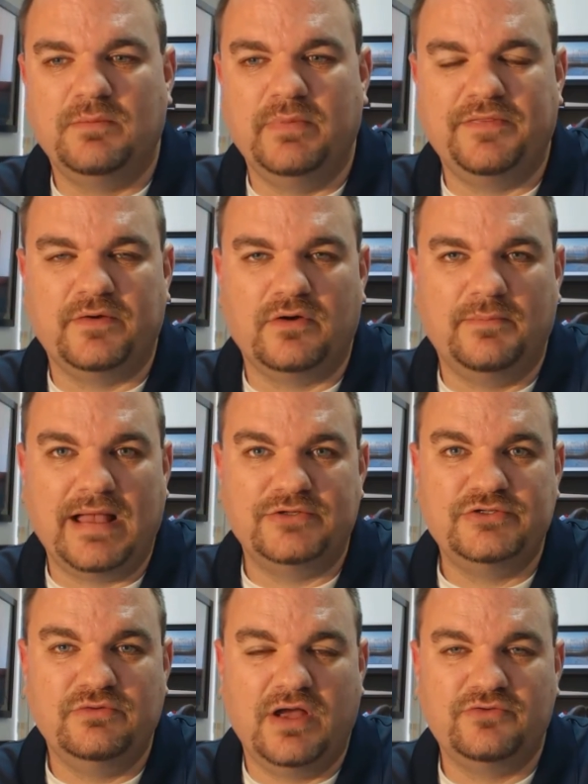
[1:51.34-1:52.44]
But there are about
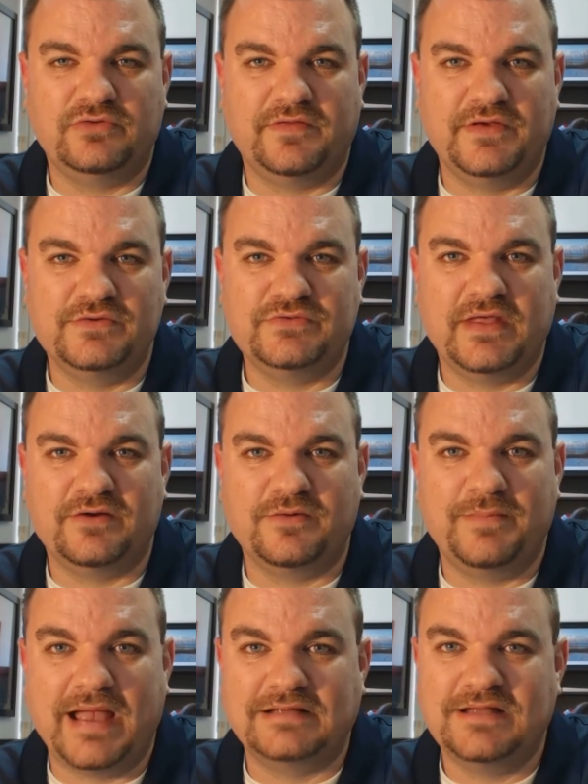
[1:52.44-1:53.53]
200 of those that are
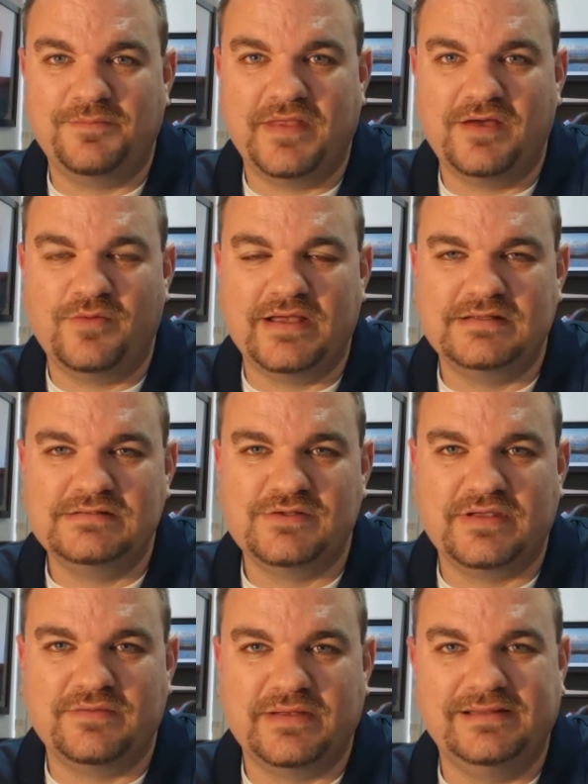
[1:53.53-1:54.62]
backed up that way. So
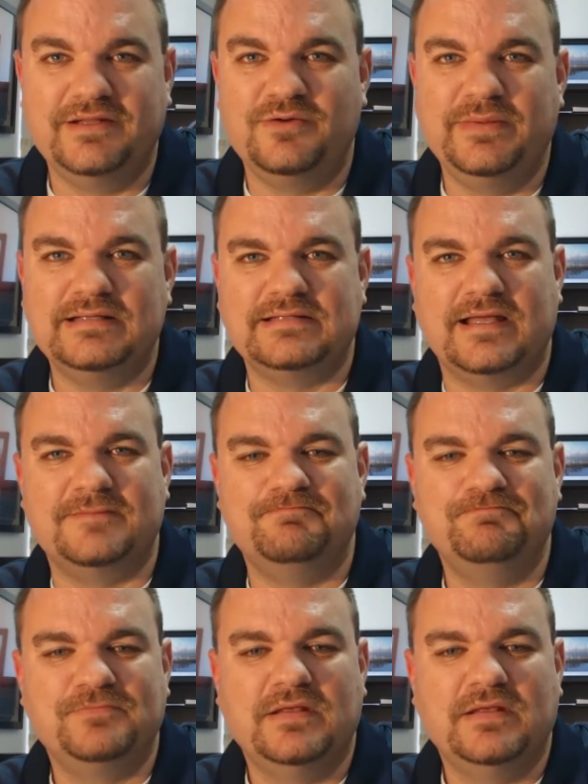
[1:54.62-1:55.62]
give me a little bit of time.